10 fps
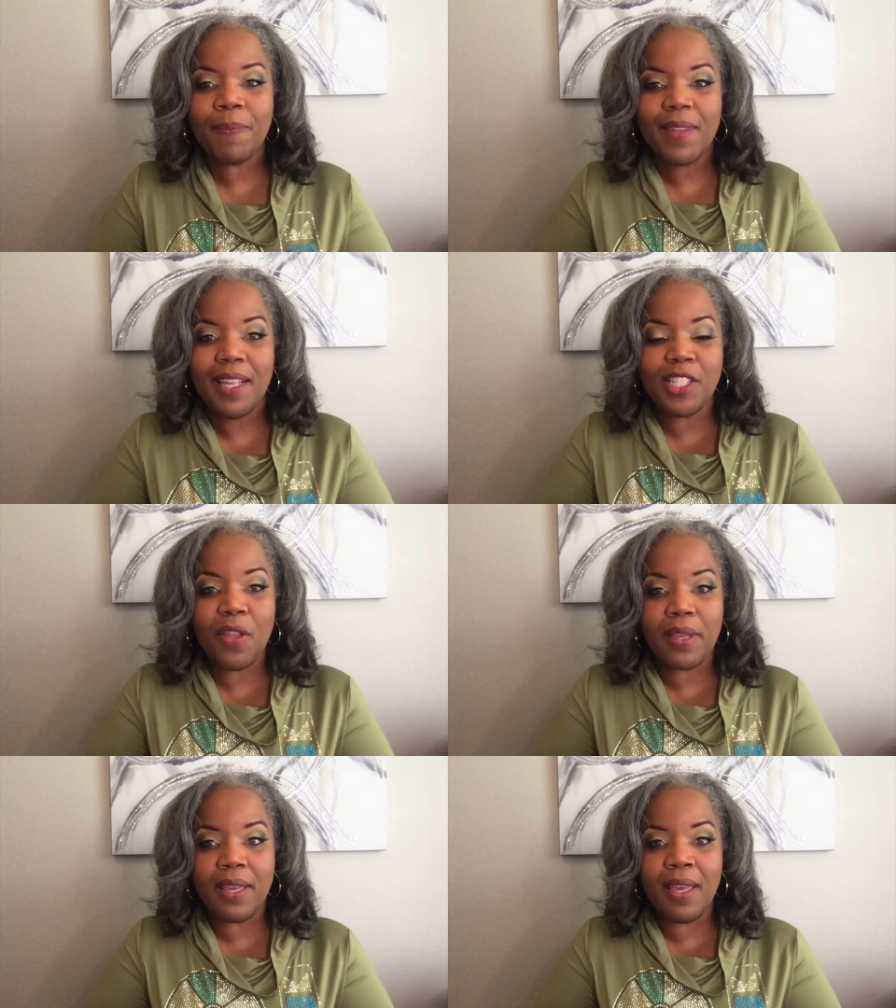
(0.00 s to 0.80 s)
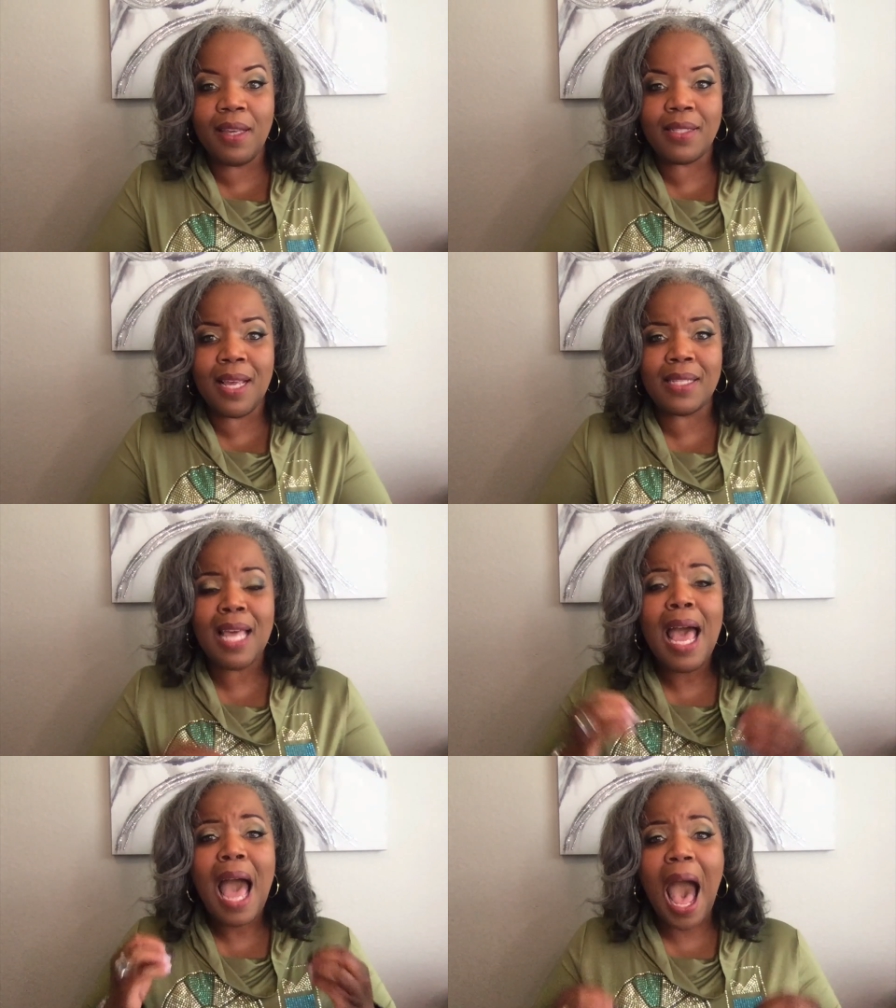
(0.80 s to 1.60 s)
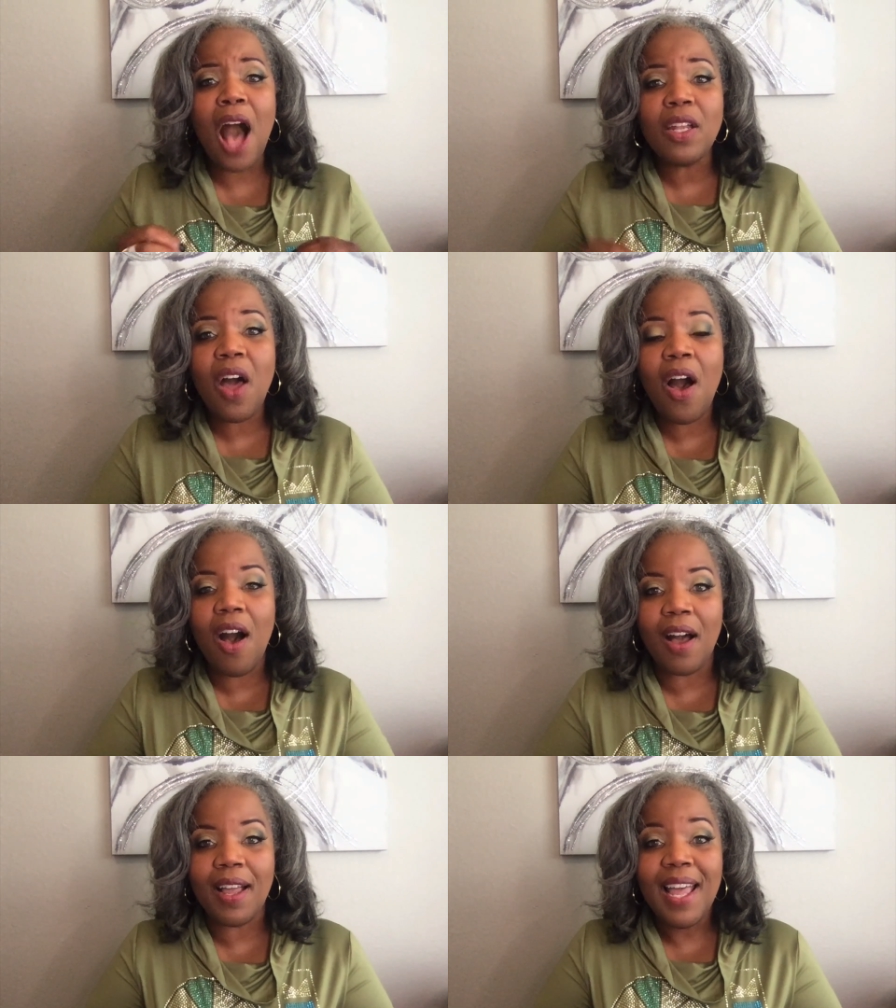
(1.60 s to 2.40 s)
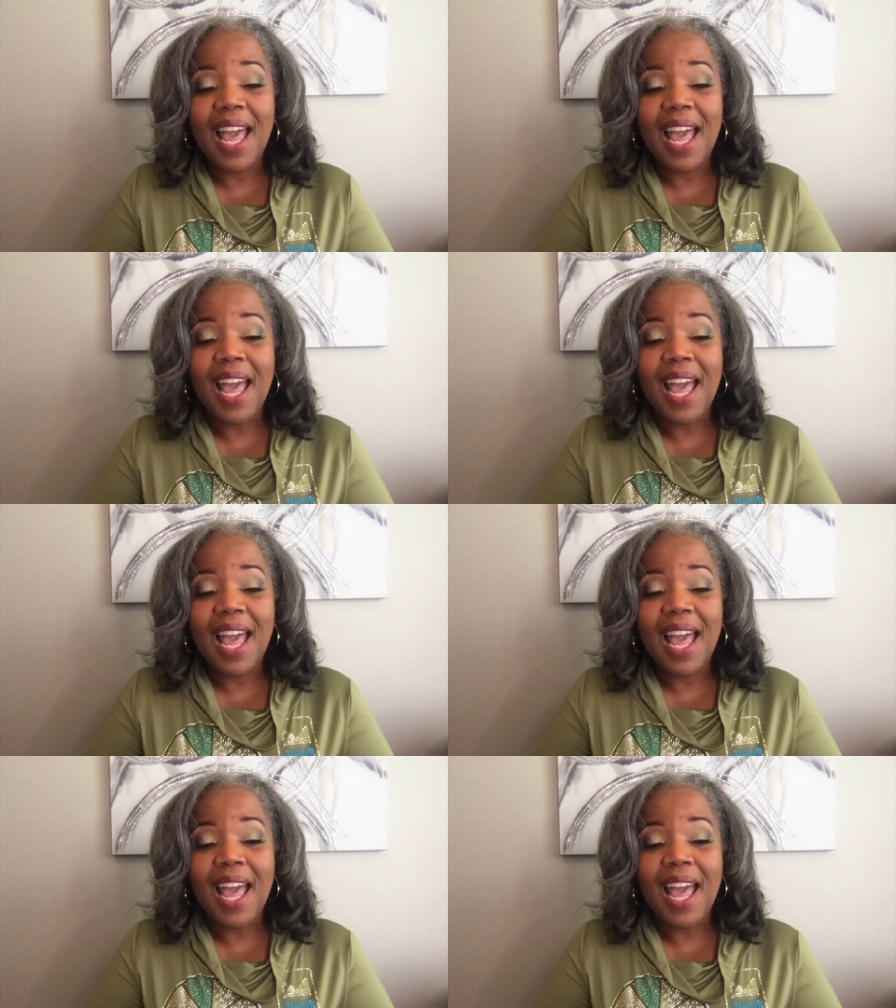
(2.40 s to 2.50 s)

And so the king says, how long